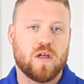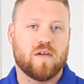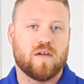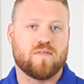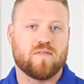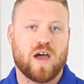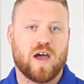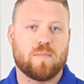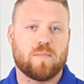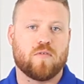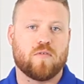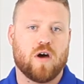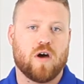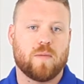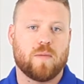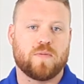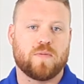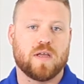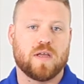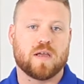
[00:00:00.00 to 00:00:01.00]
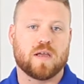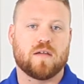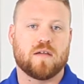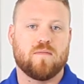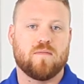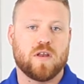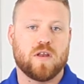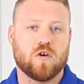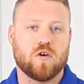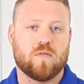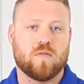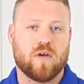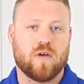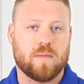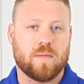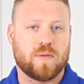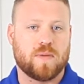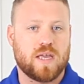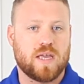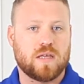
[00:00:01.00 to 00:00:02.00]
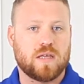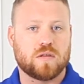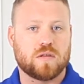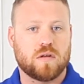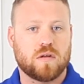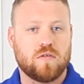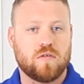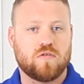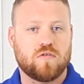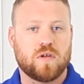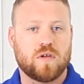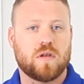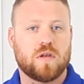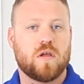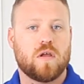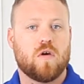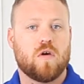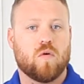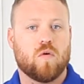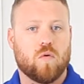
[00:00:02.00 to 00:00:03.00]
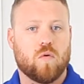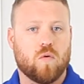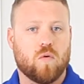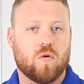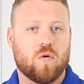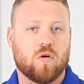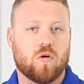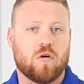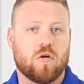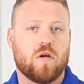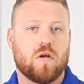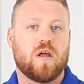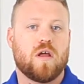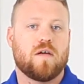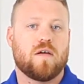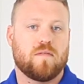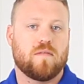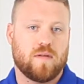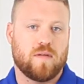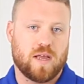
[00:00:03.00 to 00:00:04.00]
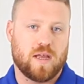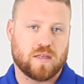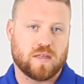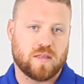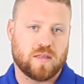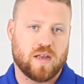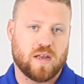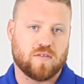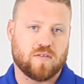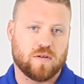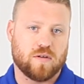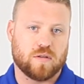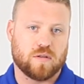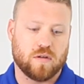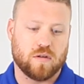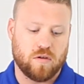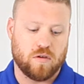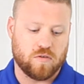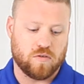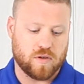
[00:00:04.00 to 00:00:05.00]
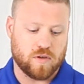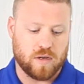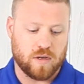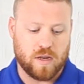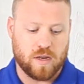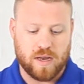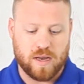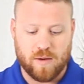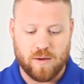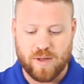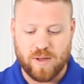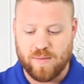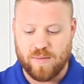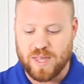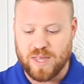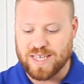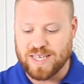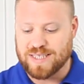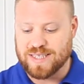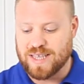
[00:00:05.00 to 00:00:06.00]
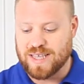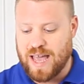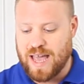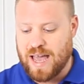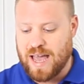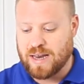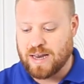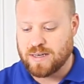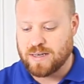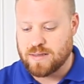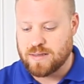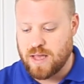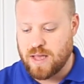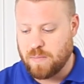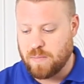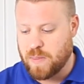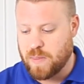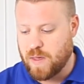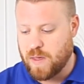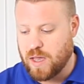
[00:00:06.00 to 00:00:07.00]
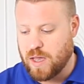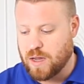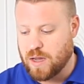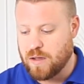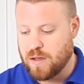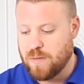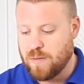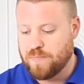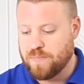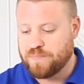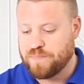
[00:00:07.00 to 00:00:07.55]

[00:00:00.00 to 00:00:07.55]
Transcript: fiber optic video over IP solution or extension solution. Now we have the exact same thing,